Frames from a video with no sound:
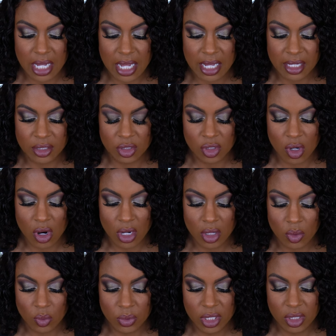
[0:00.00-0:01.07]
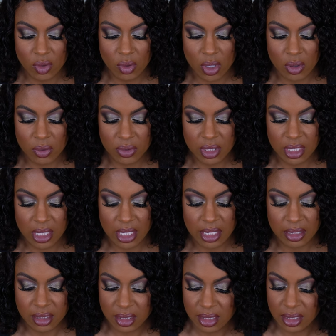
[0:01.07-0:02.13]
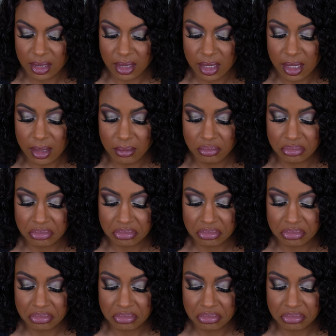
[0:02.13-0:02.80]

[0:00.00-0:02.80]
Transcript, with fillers: and dark regrowth instantly.